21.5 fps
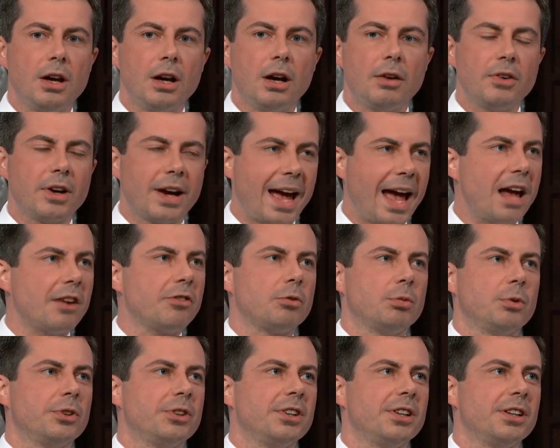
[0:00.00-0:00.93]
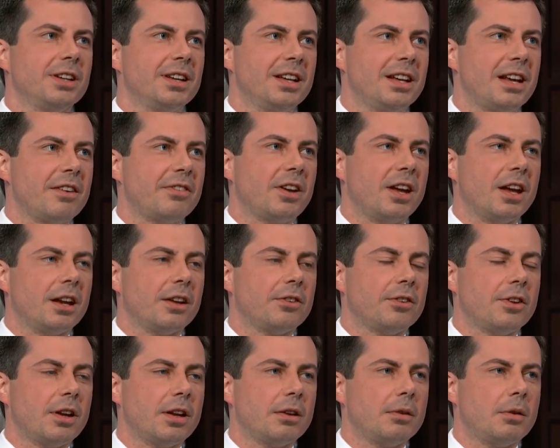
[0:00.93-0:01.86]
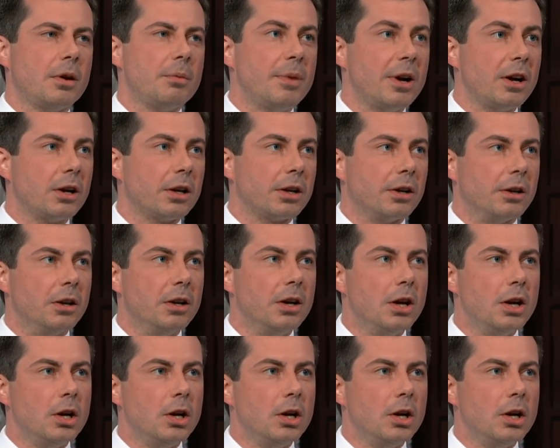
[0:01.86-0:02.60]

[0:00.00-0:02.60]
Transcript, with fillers: of a casualty in Afghanistan, American,